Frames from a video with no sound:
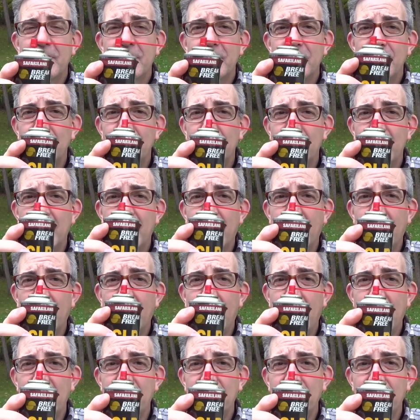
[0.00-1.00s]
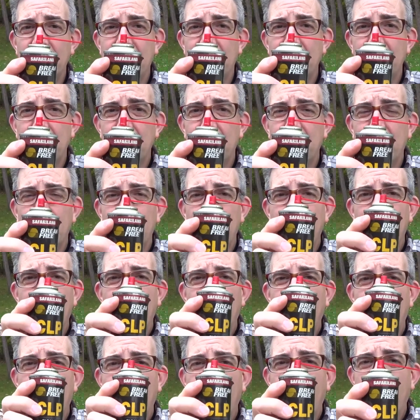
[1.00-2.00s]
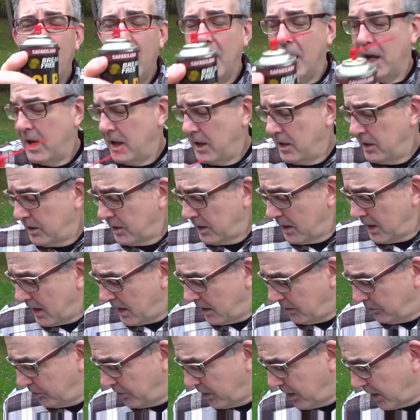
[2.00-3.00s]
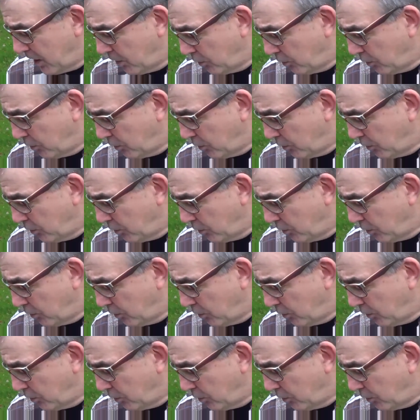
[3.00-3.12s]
used it on a lot of stuff, and the knives that I